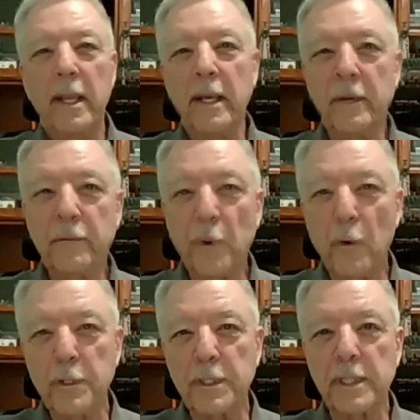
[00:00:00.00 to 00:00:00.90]
It
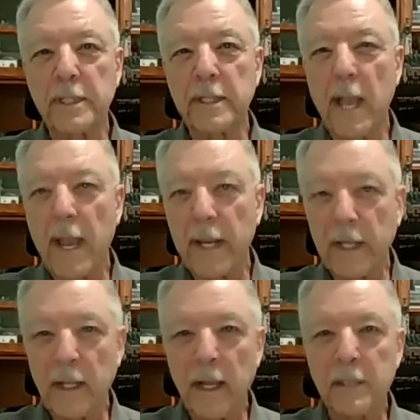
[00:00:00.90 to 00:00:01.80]
enforces
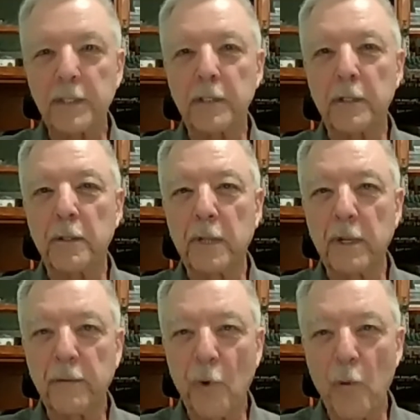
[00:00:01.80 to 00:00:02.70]
ideological
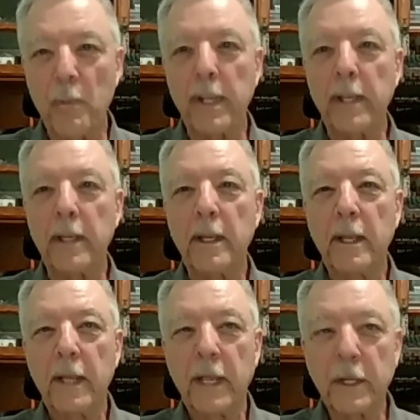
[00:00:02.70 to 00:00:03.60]
conformity.
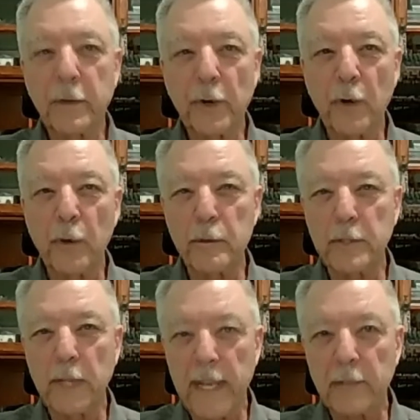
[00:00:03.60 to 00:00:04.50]
It controls
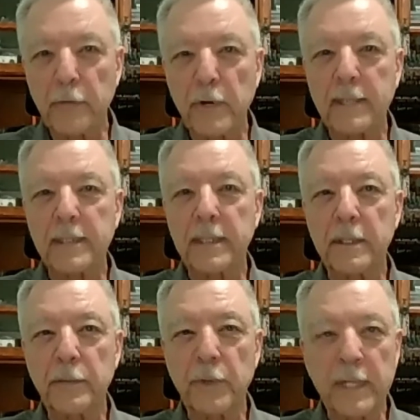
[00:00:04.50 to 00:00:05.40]
land
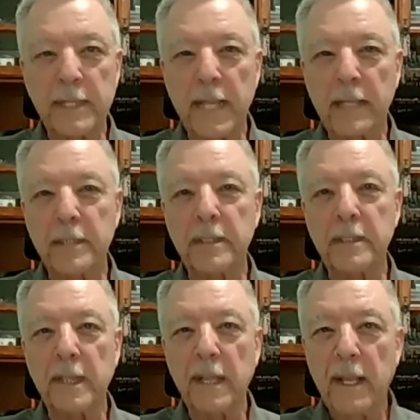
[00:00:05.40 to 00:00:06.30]

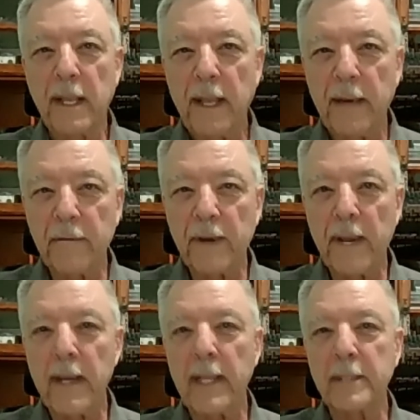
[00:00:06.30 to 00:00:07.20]
transactions and
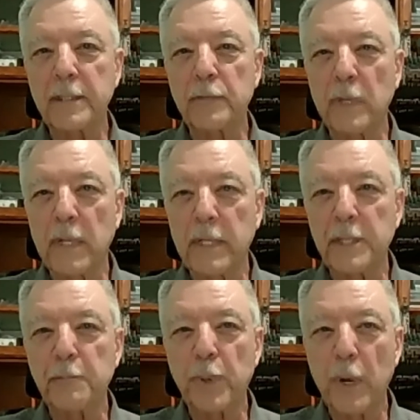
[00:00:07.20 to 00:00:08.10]
finances
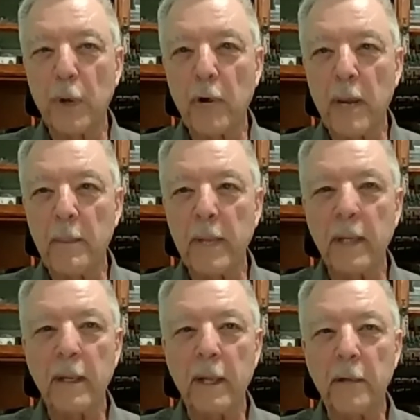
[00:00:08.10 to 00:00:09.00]
religious
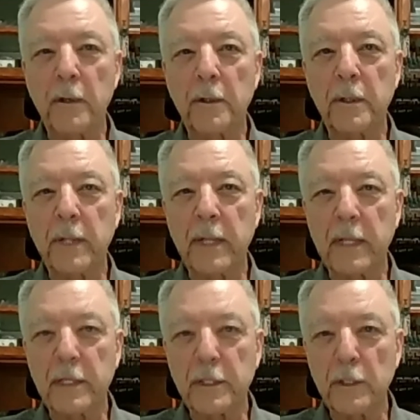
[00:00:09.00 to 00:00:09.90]
programming under the
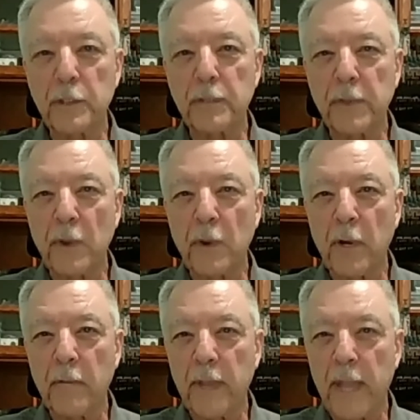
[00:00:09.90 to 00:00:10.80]
exclusive
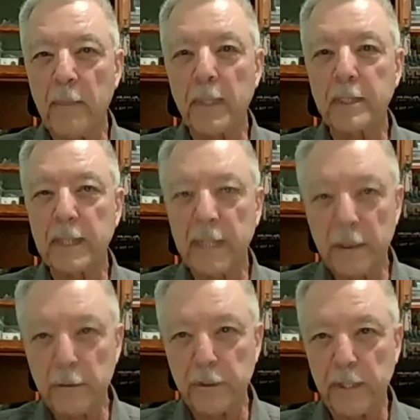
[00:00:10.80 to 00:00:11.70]
authority of Epic's
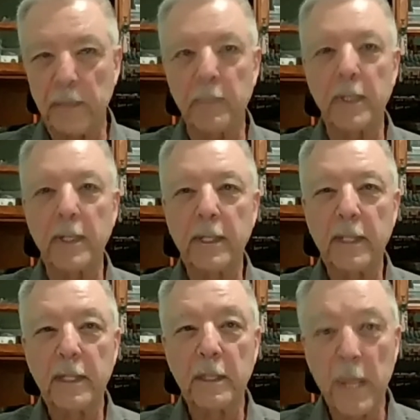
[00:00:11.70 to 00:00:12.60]
leadership,
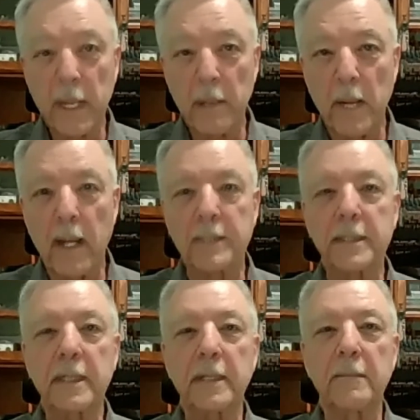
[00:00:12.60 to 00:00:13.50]
the mega
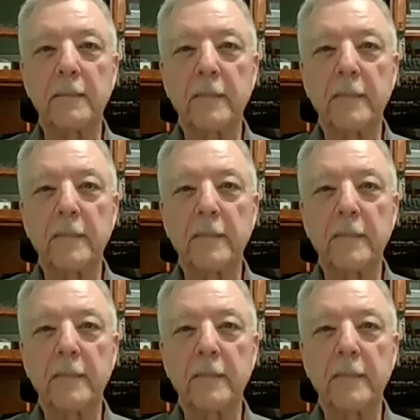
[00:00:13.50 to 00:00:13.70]
mosque.